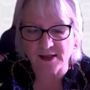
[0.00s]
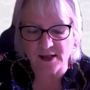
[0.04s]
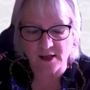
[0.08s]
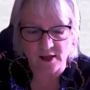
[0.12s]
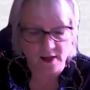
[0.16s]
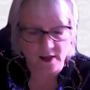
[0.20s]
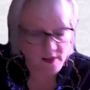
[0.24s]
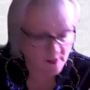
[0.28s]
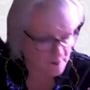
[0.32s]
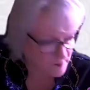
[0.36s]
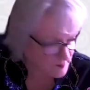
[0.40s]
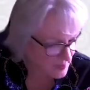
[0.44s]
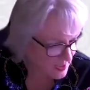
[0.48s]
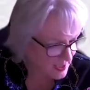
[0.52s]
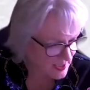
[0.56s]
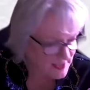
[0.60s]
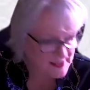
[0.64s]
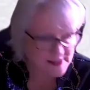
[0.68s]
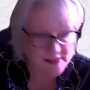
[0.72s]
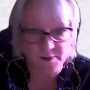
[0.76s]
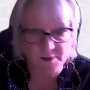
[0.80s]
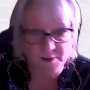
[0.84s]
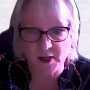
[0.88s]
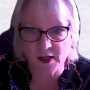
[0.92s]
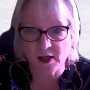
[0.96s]

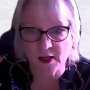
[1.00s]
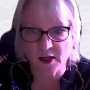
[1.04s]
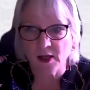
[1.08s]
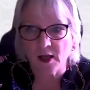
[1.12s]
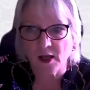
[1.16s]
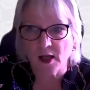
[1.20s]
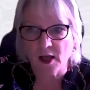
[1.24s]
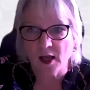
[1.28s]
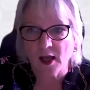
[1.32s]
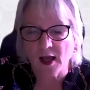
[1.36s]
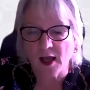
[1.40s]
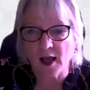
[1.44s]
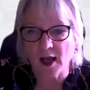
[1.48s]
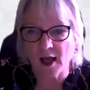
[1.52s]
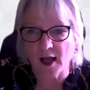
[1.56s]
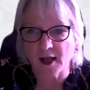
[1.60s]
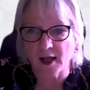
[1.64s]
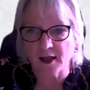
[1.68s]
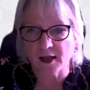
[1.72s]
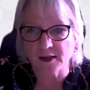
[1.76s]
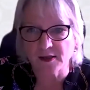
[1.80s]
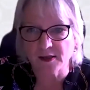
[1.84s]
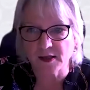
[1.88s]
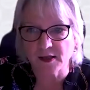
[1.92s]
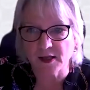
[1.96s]
ASME,
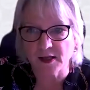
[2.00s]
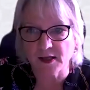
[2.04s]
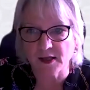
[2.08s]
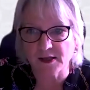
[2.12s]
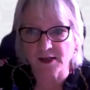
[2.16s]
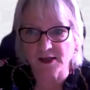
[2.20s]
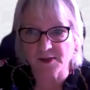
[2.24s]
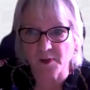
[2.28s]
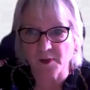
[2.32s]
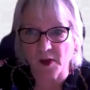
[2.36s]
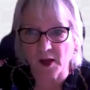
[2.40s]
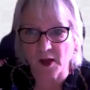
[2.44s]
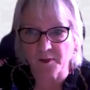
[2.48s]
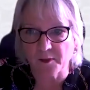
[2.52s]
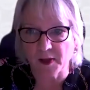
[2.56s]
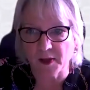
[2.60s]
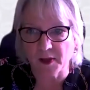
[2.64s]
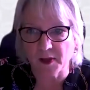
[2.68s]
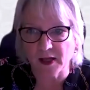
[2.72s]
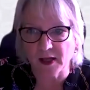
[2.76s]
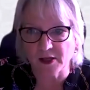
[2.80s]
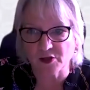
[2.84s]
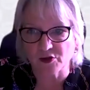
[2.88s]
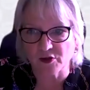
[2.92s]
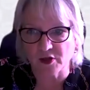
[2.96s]
and it's my
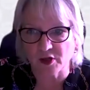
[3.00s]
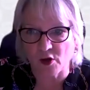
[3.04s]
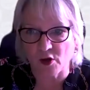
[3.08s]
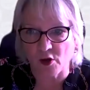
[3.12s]
pleasure and